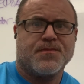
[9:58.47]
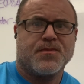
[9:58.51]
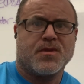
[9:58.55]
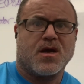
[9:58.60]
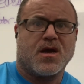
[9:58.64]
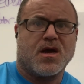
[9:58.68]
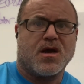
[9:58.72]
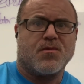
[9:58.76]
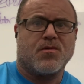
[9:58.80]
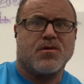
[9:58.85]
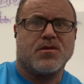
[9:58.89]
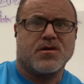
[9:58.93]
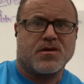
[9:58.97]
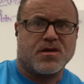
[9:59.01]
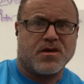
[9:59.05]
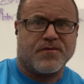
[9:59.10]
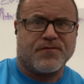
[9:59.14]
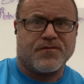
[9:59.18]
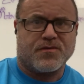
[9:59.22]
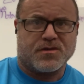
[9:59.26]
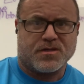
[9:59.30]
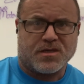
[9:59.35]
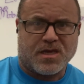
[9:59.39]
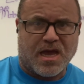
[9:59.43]
We're looking
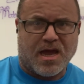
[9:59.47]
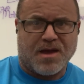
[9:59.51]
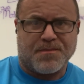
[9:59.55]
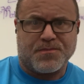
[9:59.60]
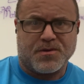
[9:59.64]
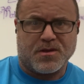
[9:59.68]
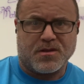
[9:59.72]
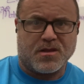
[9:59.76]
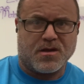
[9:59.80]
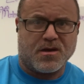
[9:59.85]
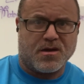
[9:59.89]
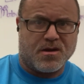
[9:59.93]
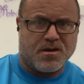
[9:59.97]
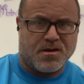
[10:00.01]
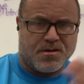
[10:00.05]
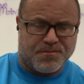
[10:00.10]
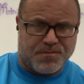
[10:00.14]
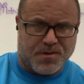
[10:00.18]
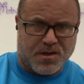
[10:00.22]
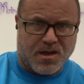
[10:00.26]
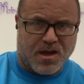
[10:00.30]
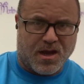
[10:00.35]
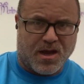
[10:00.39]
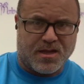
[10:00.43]
for scapula
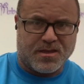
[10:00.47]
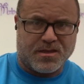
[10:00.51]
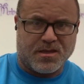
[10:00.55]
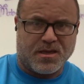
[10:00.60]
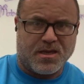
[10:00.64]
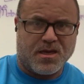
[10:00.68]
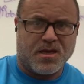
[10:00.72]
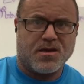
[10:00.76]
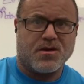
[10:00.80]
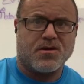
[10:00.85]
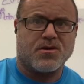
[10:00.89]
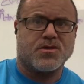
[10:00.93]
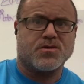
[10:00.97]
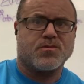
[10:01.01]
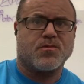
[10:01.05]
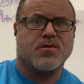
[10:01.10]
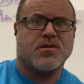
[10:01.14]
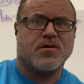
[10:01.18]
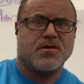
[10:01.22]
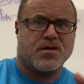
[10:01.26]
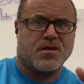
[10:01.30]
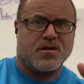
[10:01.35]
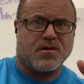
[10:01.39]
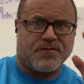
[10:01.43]
behind the heels. We're
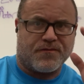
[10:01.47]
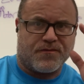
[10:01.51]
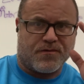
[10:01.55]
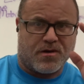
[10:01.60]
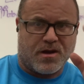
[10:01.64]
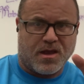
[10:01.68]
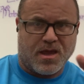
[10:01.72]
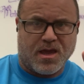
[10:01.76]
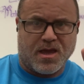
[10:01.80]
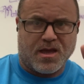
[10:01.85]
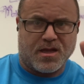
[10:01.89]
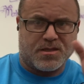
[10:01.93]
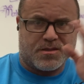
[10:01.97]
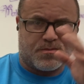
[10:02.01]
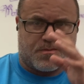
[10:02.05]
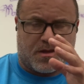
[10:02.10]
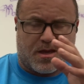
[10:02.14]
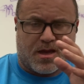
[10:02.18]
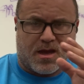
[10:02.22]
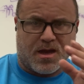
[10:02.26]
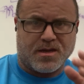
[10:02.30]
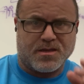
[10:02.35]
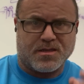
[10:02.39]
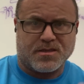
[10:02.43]
looking for hands
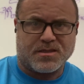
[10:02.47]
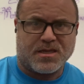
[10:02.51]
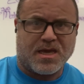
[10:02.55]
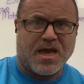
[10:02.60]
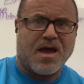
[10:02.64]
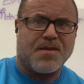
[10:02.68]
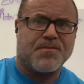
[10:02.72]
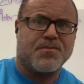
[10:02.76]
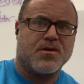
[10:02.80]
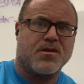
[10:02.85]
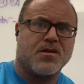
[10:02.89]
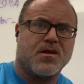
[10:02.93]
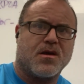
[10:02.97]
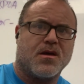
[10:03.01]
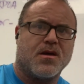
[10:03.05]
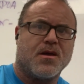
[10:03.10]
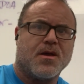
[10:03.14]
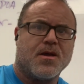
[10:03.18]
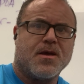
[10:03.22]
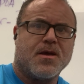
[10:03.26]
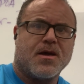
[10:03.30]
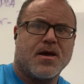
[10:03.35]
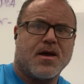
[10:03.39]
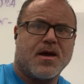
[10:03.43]
behind the scapula,
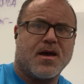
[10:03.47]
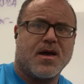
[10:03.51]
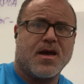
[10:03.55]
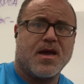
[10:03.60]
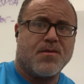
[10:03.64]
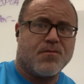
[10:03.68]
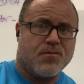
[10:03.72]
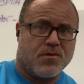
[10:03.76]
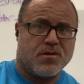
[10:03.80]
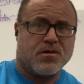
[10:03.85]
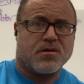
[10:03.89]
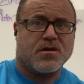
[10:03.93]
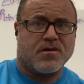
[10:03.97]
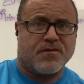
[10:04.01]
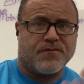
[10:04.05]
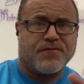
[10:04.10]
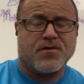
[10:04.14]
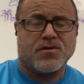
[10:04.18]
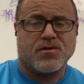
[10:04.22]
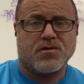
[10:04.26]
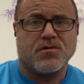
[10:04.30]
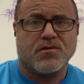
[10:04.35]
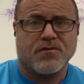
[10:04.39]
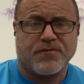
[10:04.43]
and we're looking for
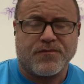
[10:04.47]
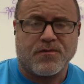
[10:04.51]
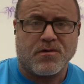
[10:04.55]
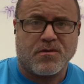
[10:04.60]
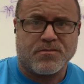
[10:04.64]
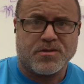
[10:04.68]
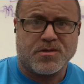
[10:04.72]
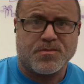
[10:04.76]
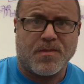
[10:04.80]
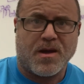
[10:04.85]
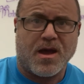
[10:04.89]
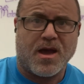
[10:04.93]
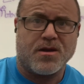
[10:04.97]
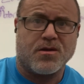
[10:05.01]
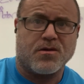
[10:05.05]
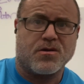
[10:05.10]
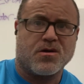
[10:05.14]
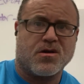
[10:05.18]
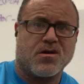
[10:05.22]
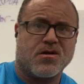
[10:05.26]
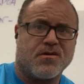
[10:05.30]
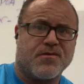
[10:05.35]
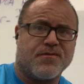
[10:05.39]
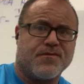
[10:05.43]
uniform spinal
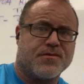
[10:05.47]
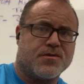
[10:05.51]
curve.